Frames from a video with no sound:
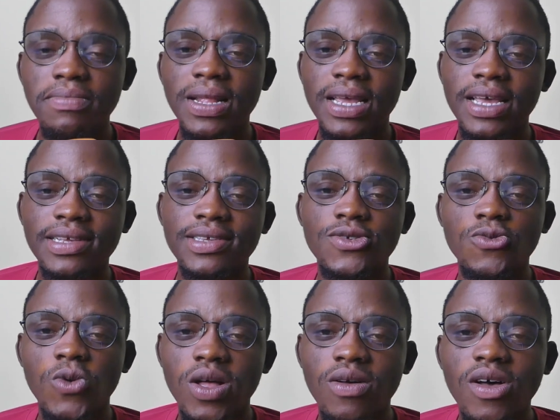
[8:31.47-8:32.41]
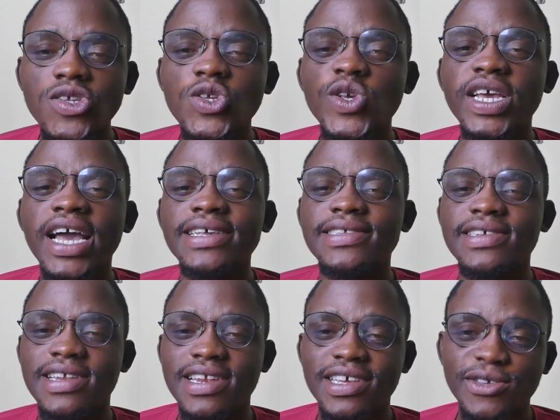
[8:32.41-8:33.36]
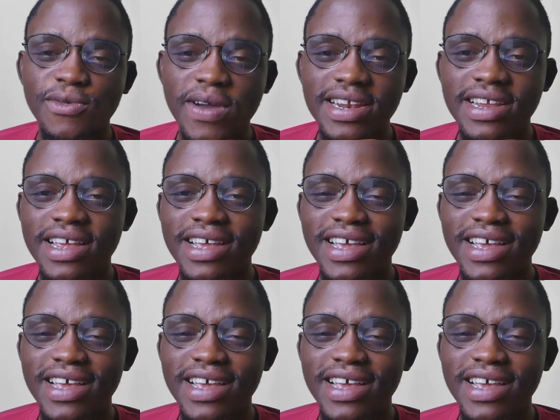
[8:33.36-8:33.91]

players as well. I'll see you guys in the next one.